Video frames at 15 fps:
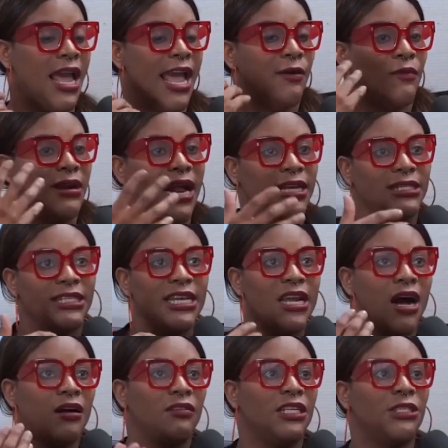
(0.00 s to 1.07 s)
And when I see
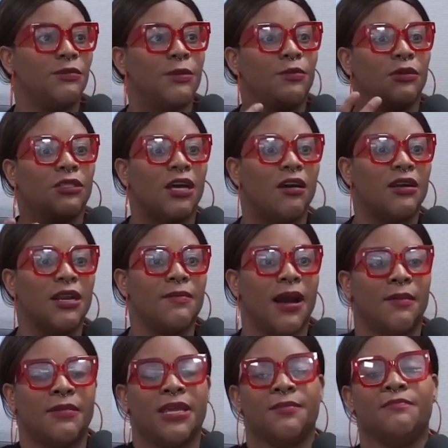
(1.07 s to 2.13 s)
all these people talking
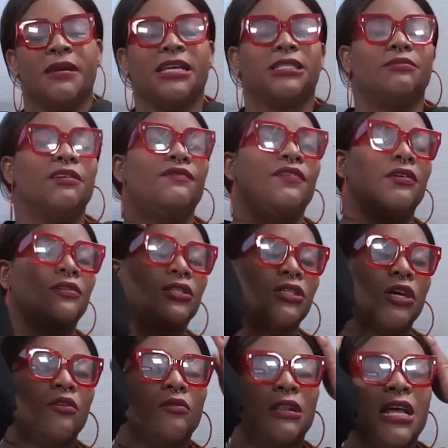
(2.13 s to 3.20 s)
about me, it makes me feel
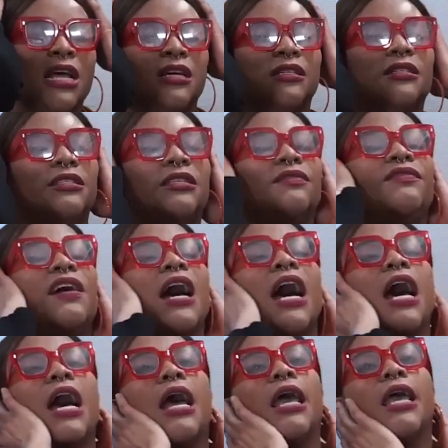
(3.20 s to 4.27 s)
so
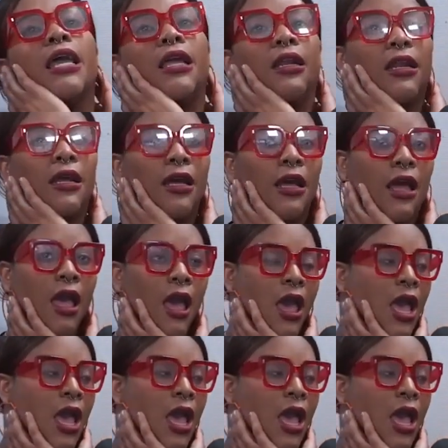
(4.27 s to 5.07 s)
divine. Right.